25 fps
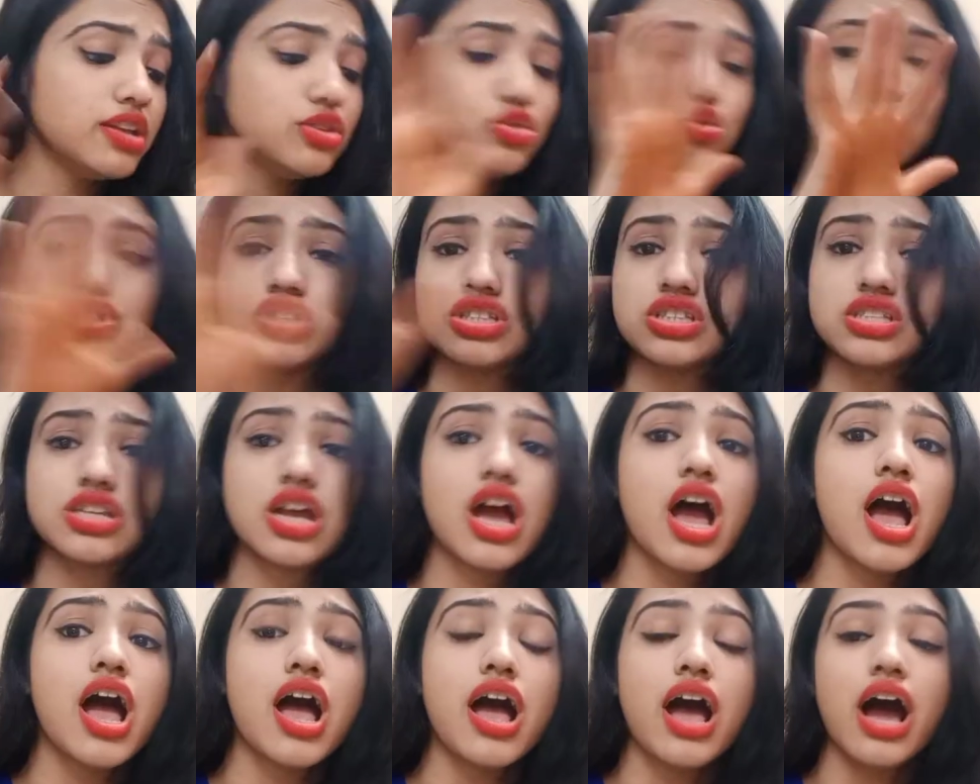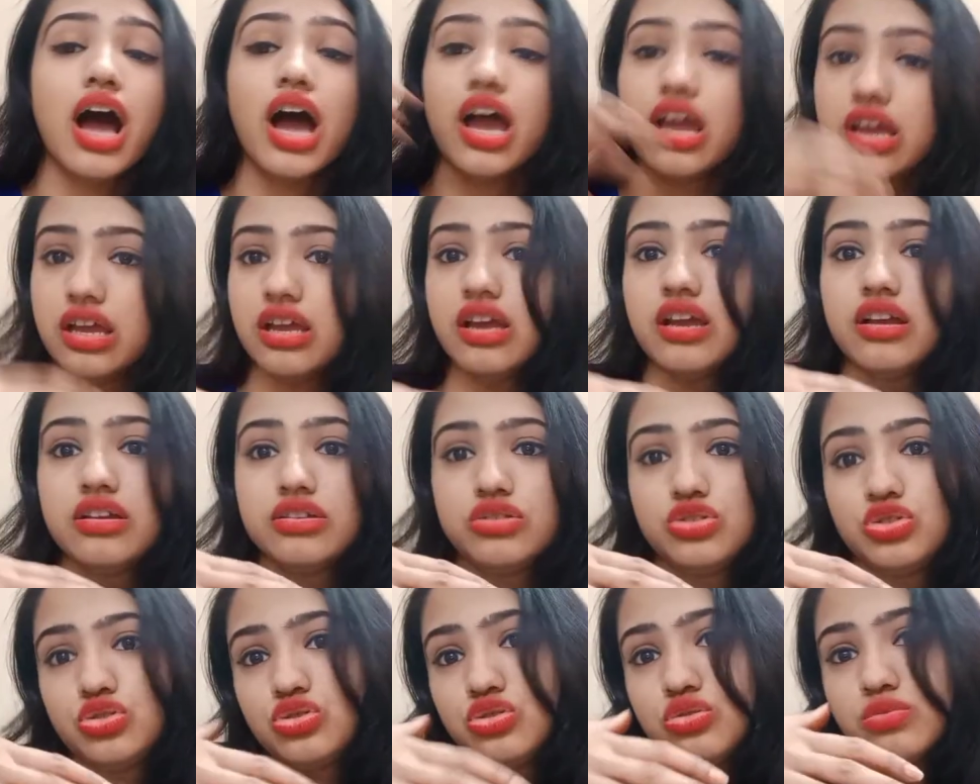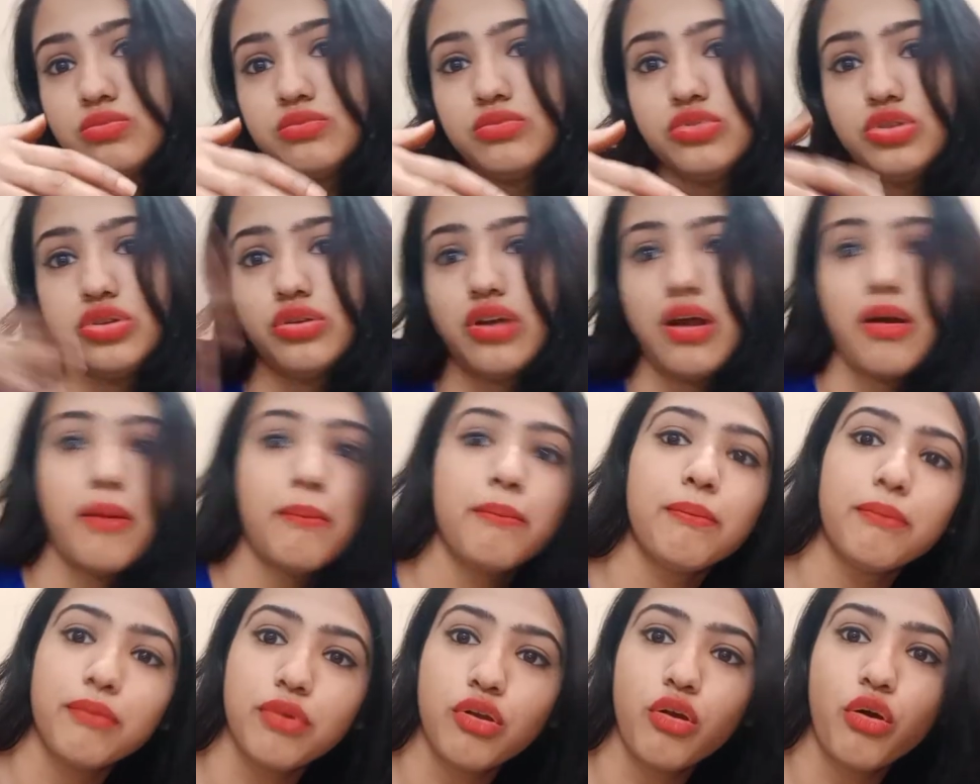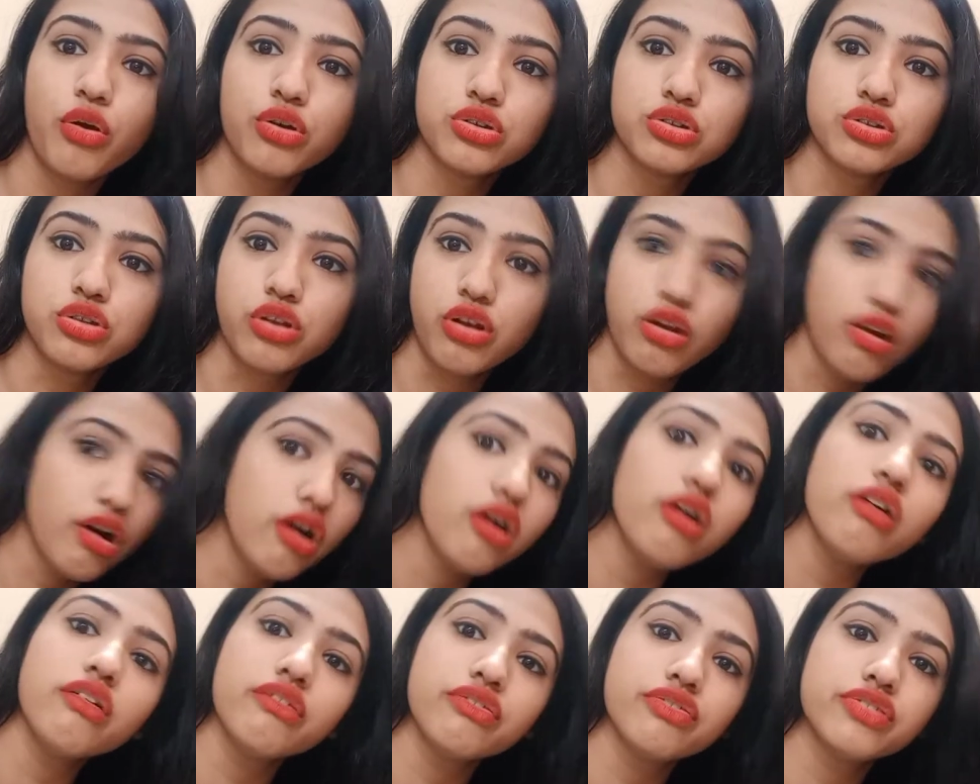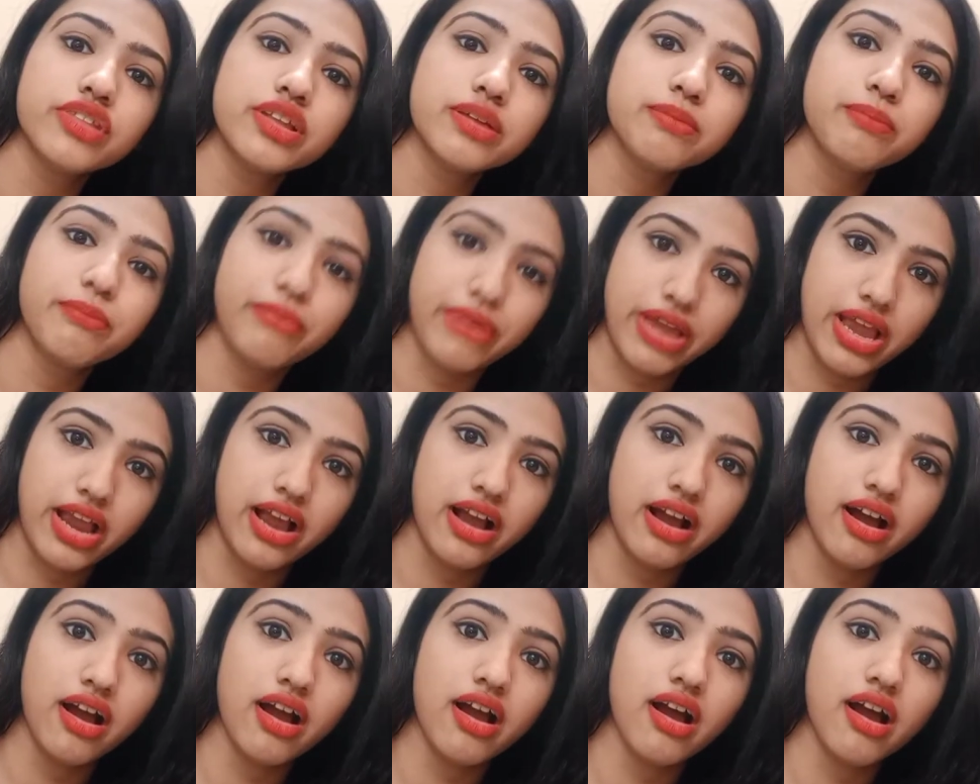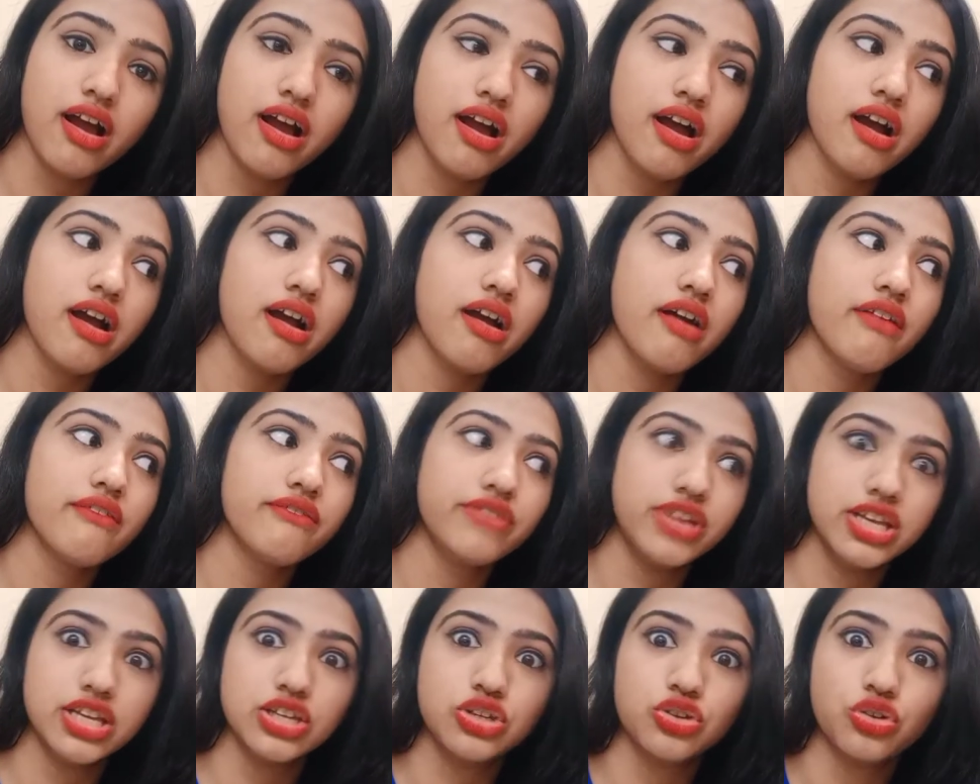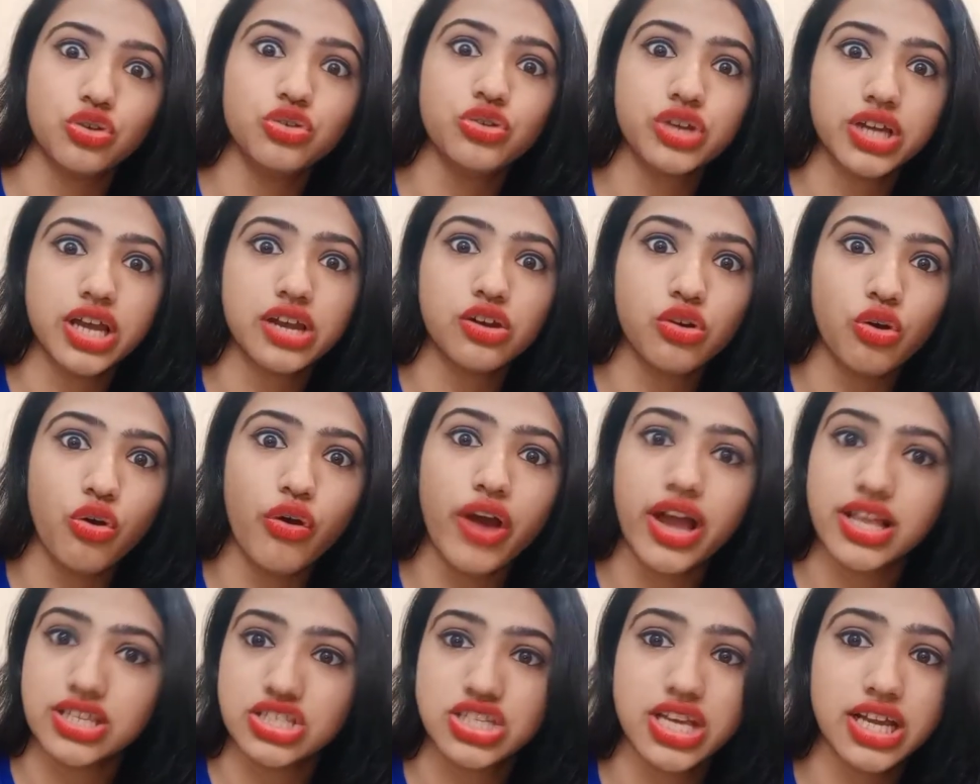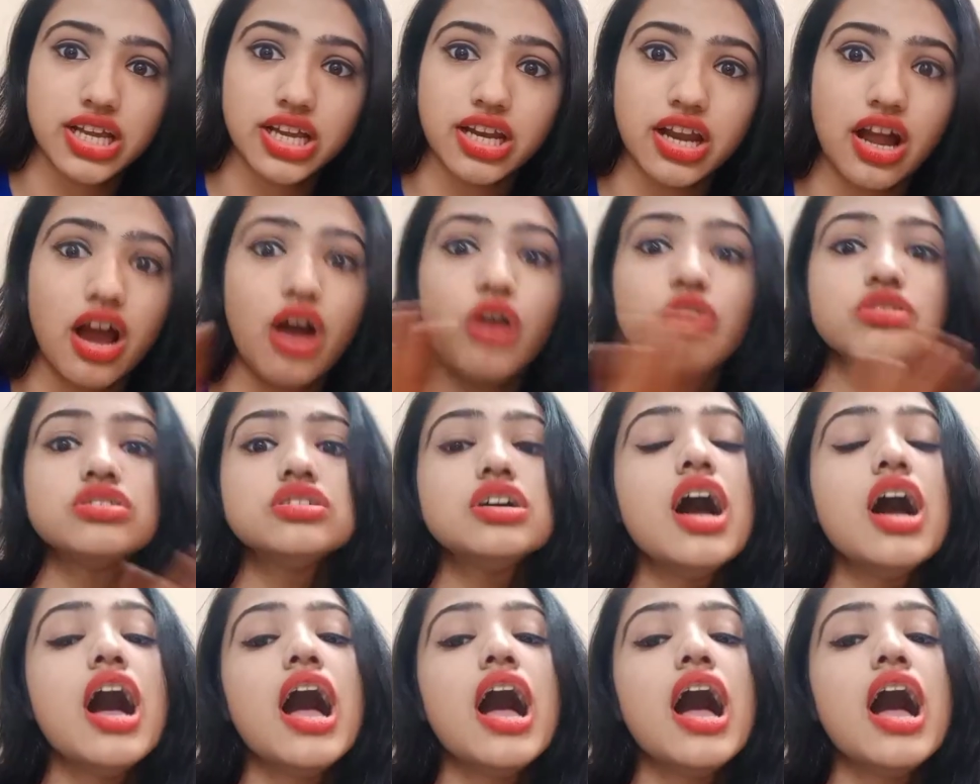You just upload a lot of the bigger video. You can go and check it out.